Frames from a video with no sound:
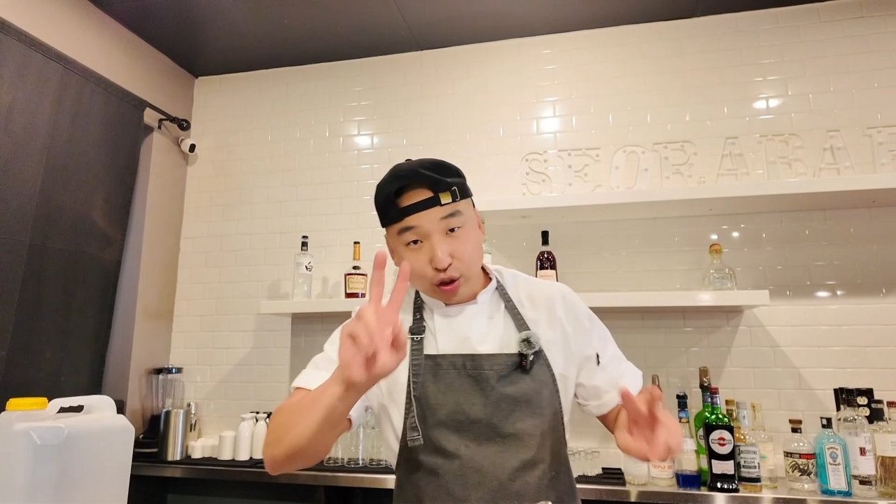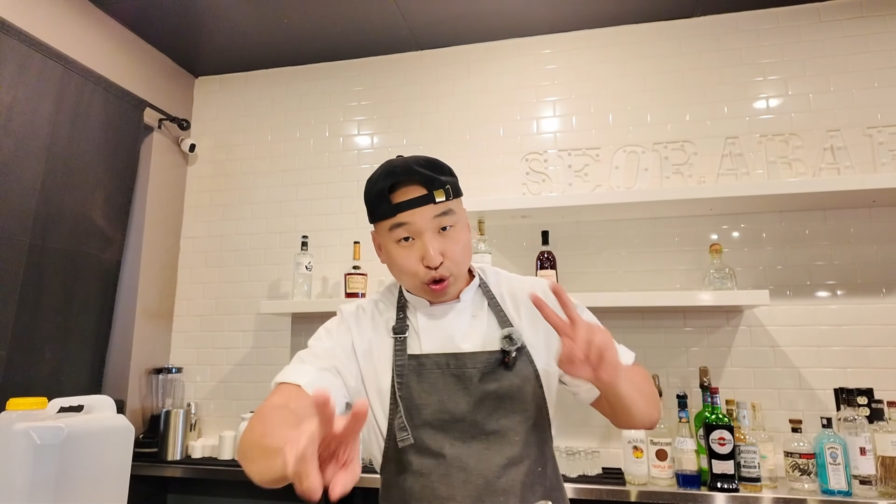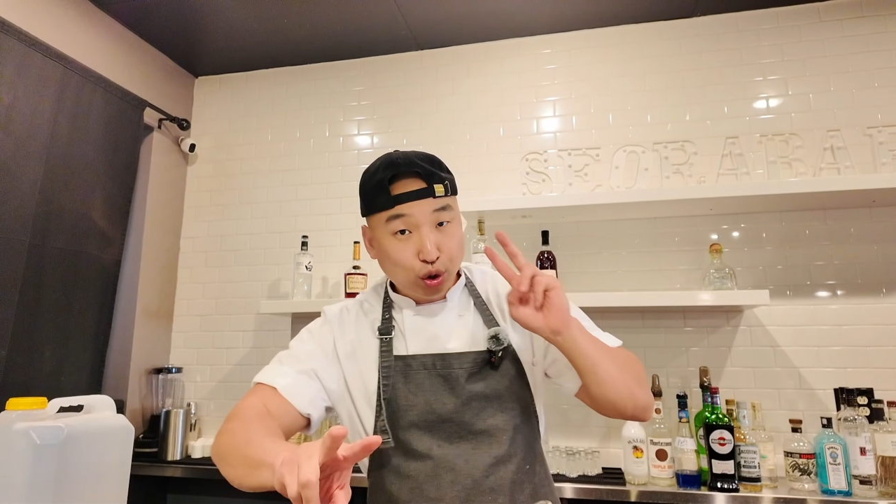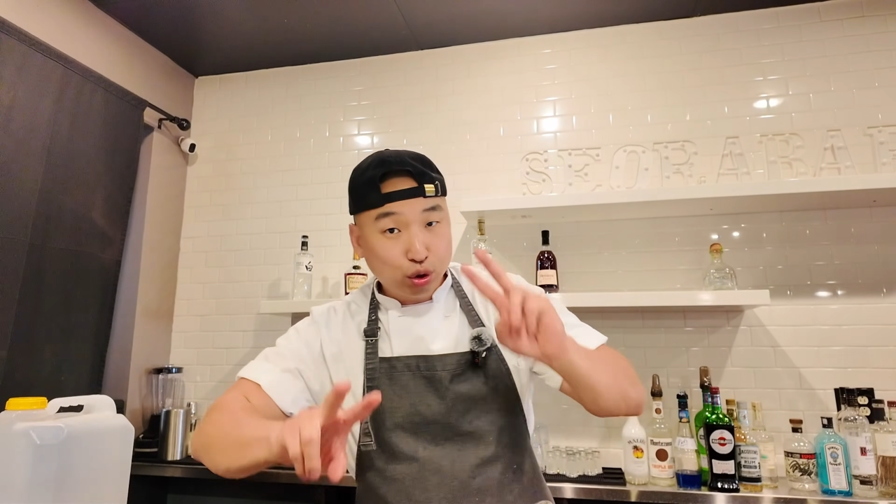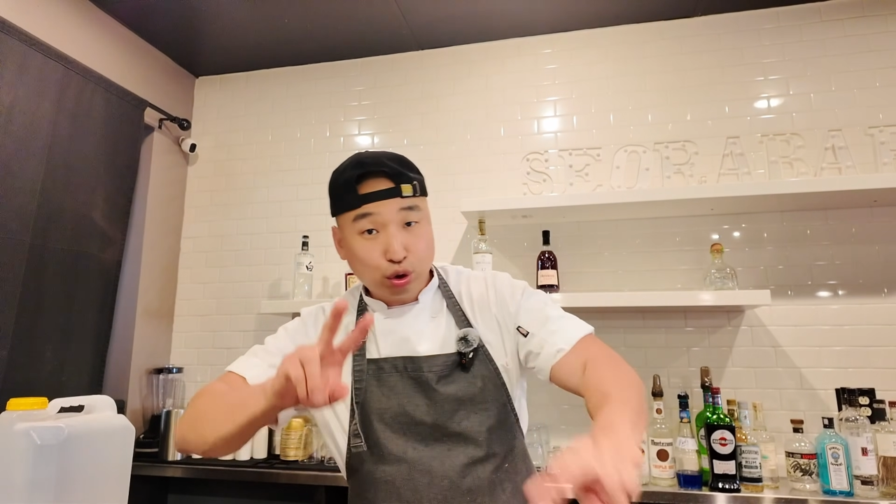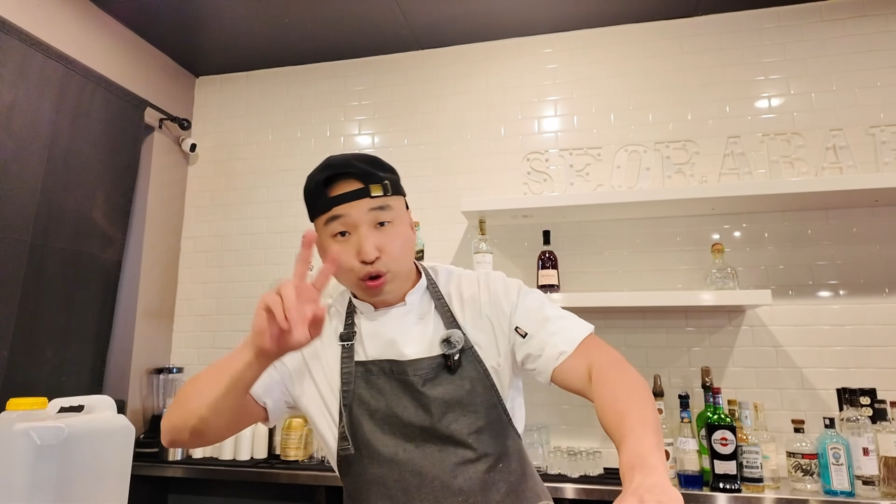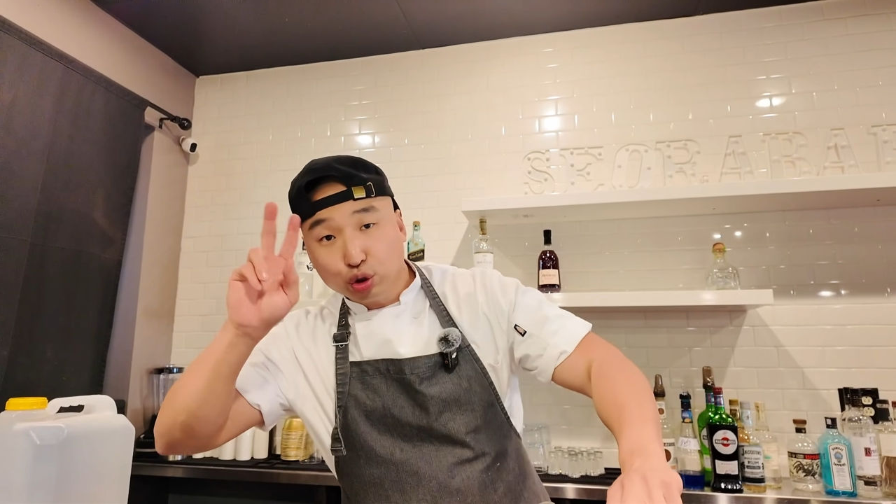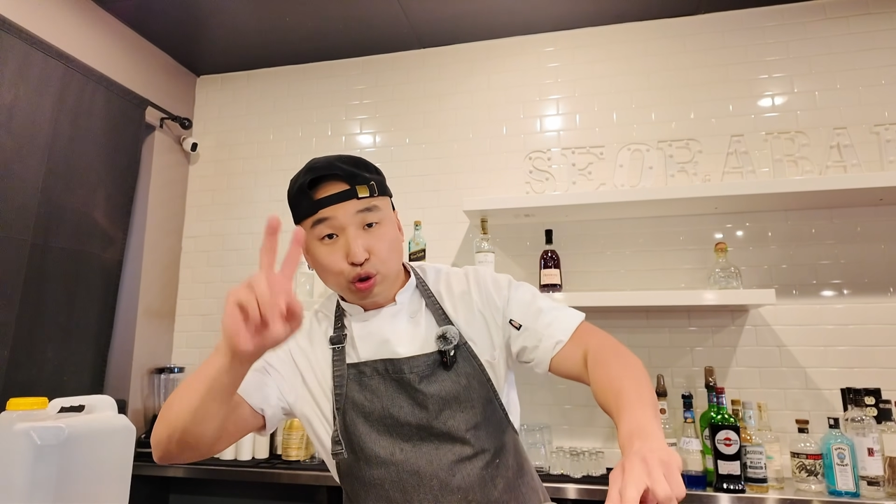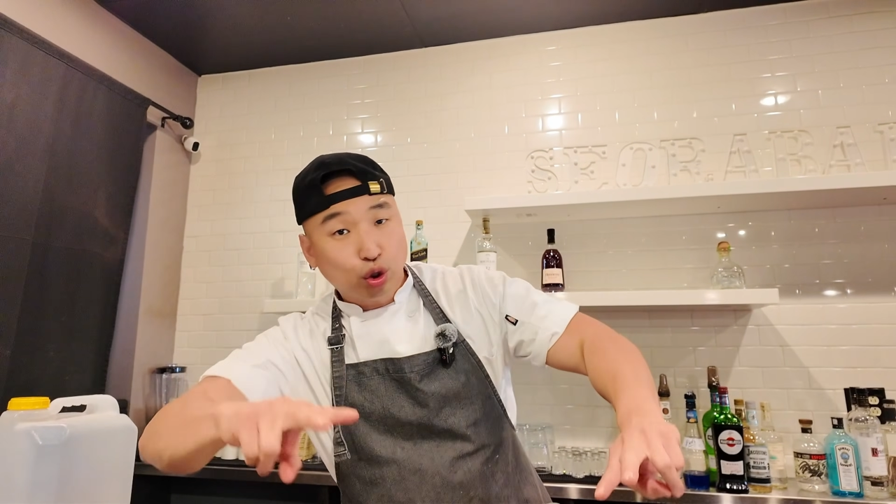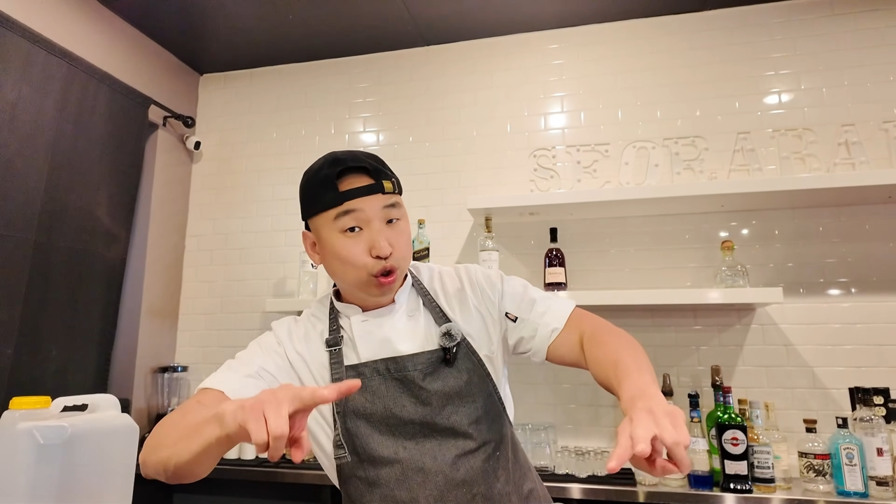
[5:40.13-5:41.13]
the
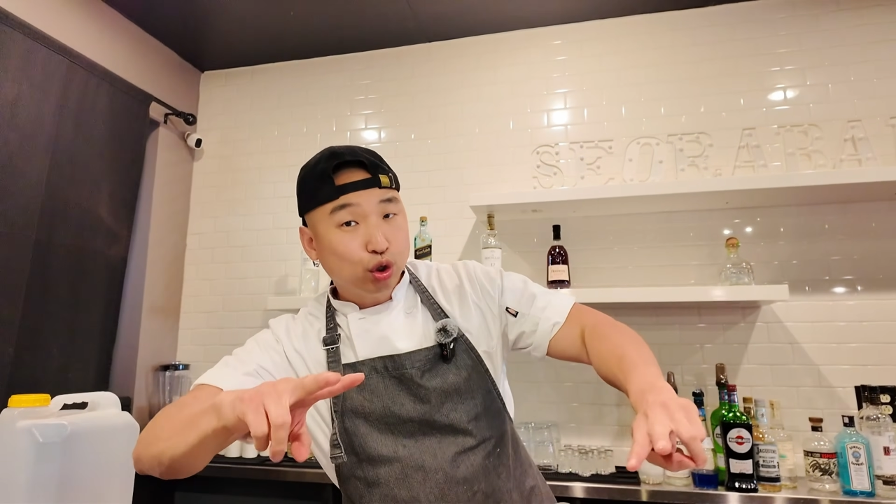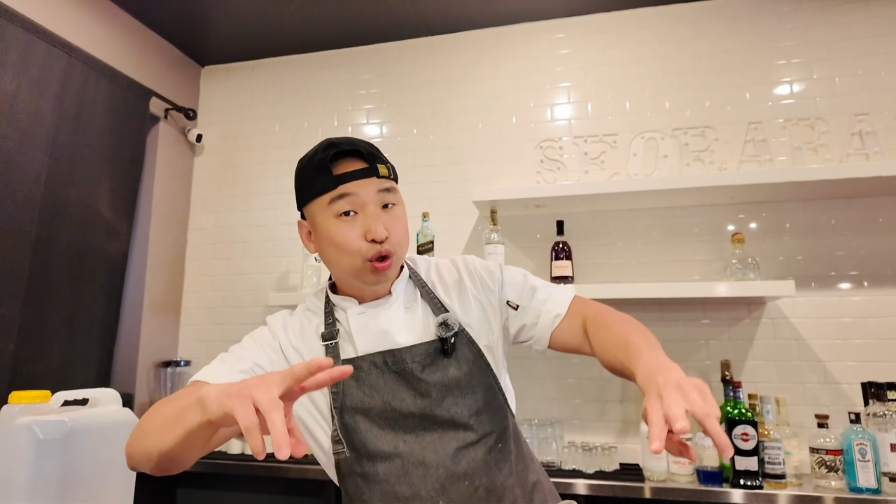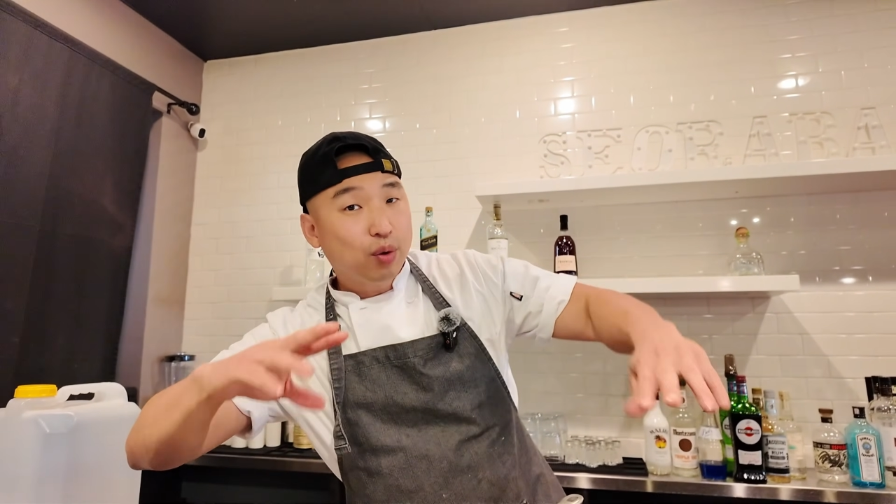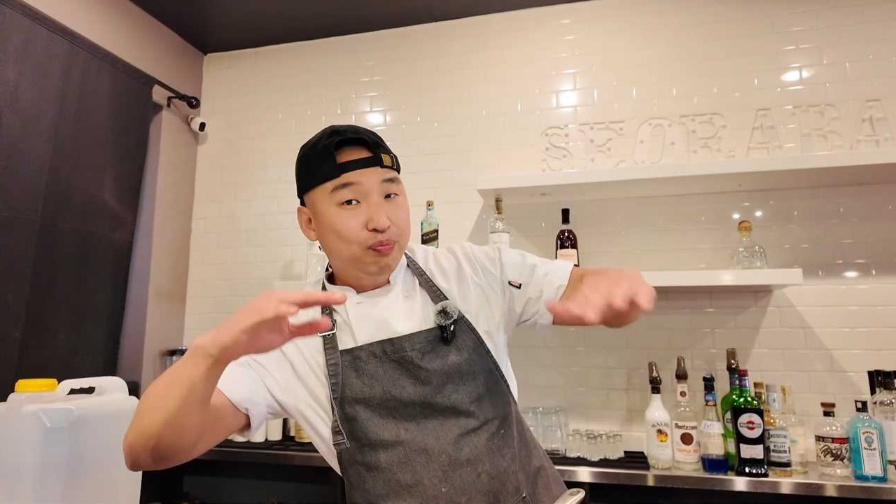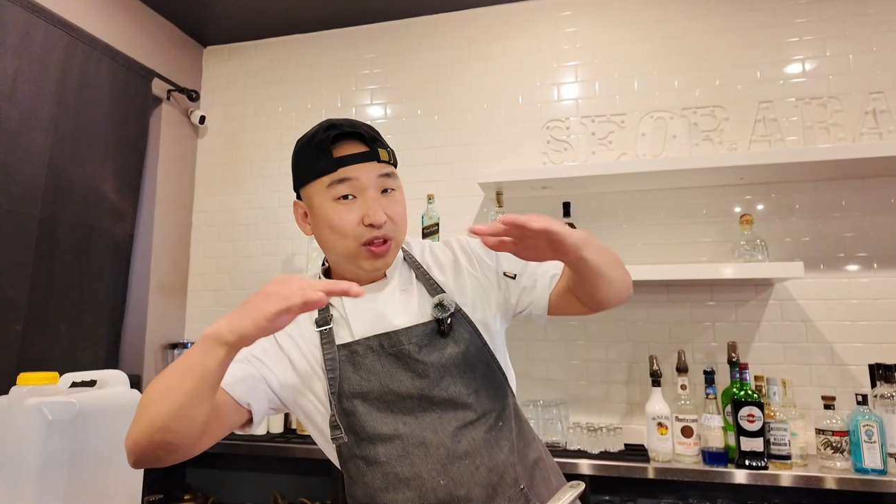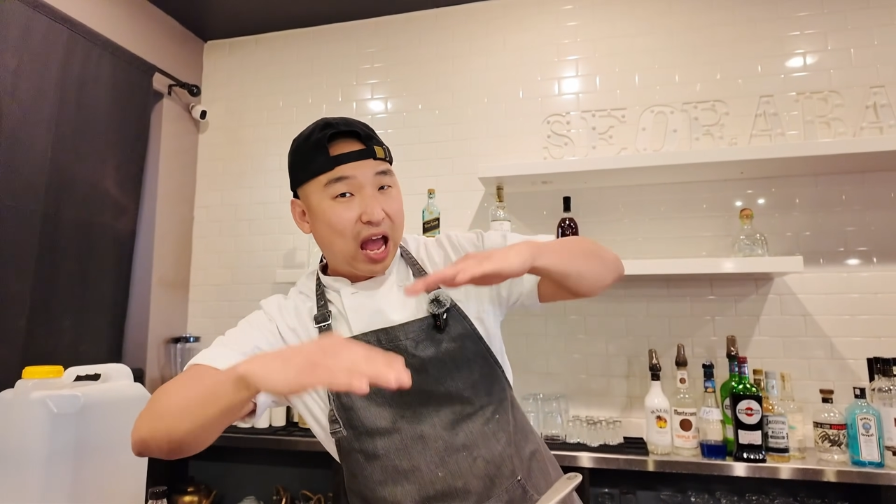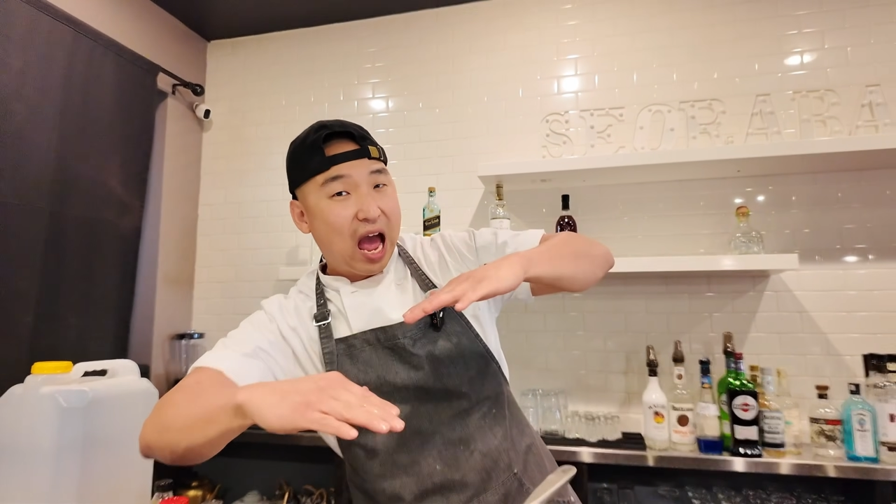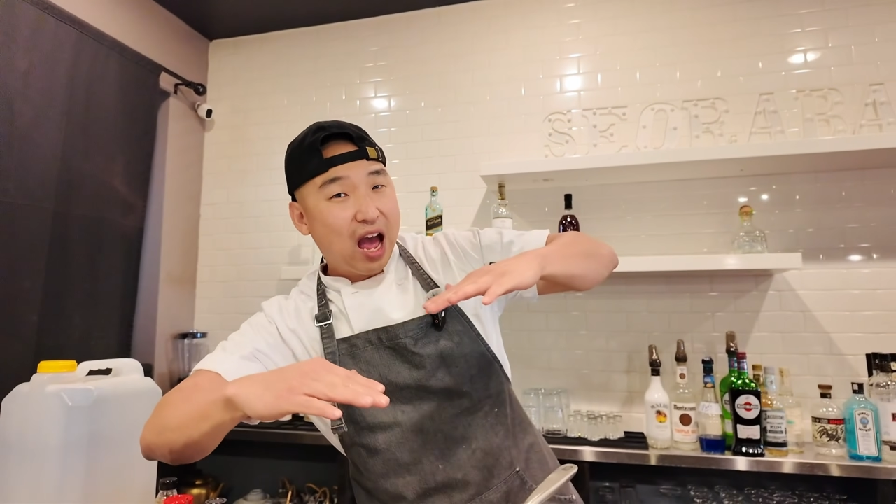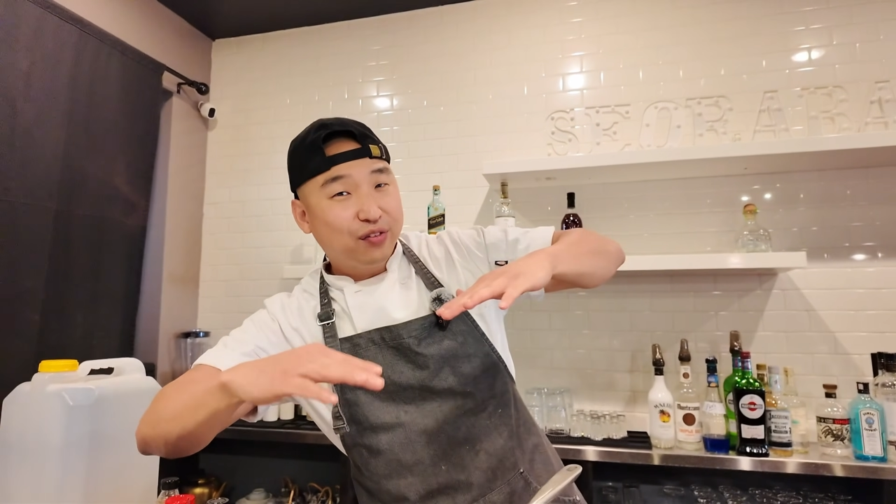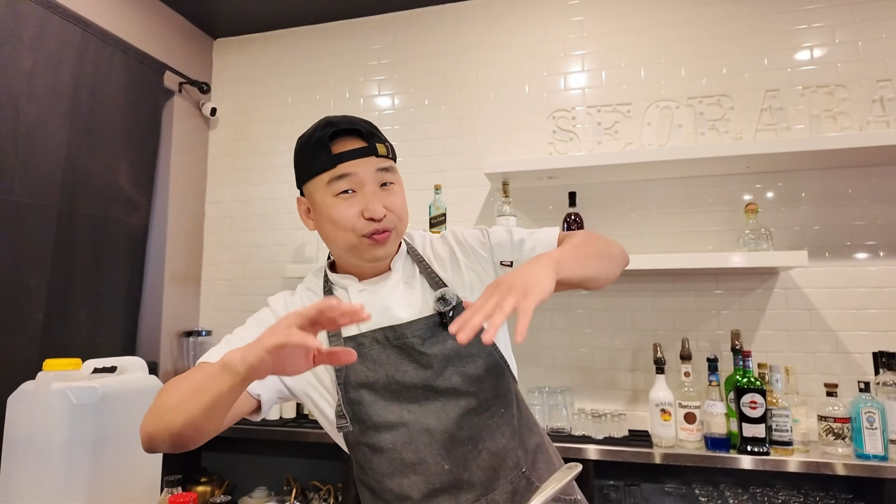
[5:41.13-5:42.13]
2-2-2
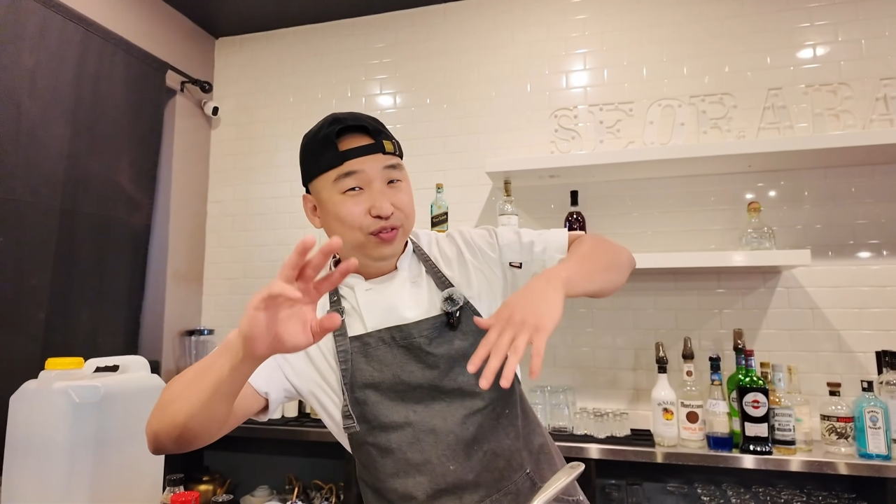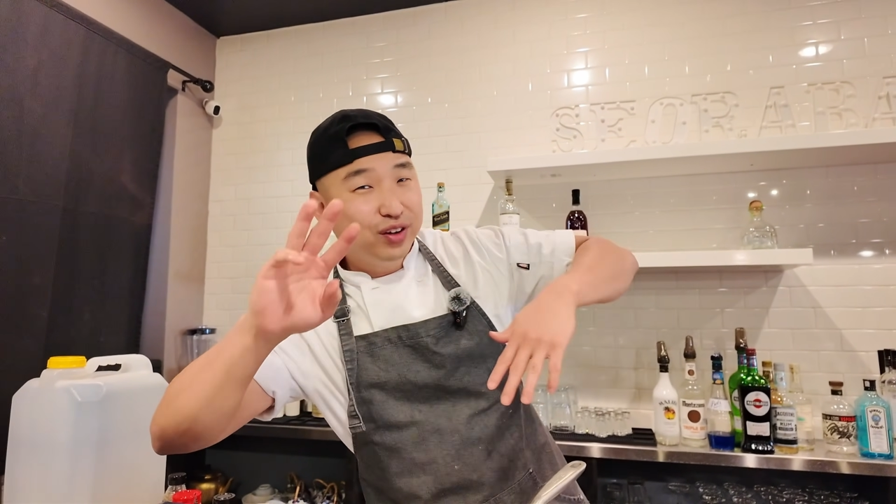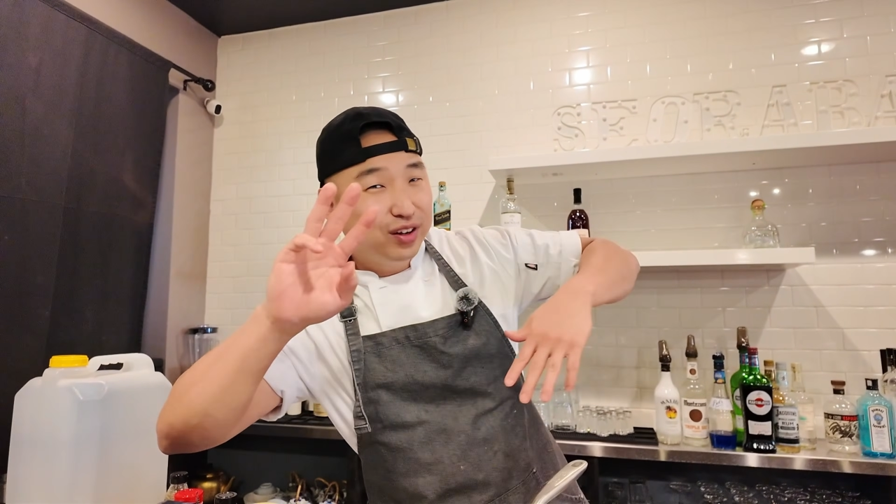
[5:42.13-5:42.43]
half